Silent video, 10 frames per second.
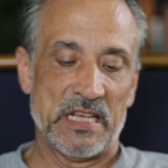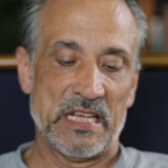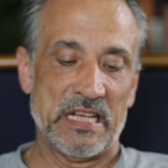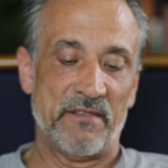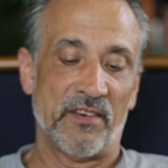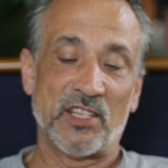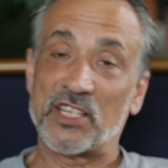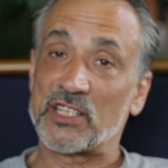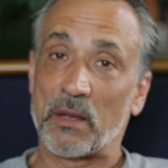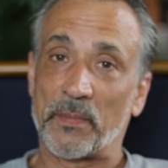even
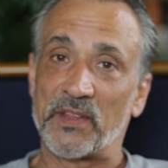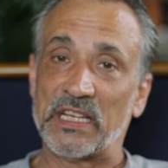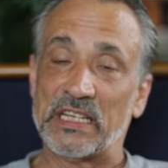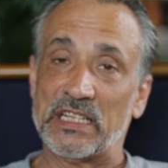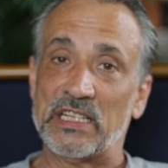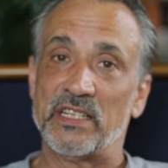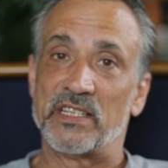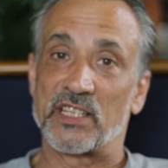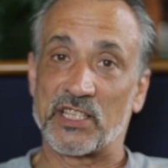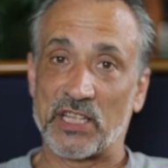something
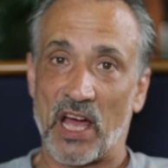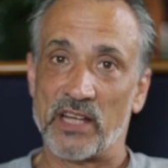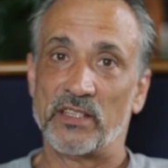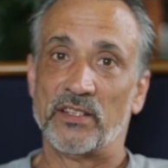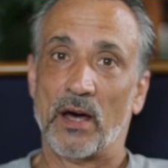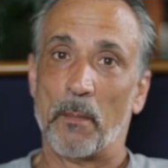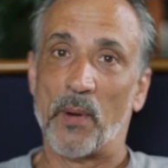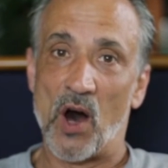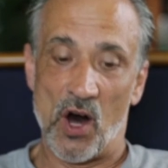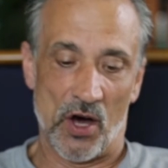decided
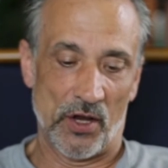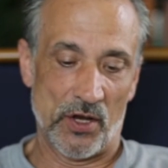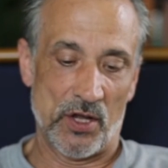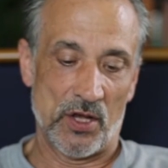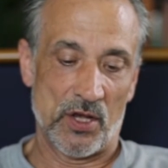upon,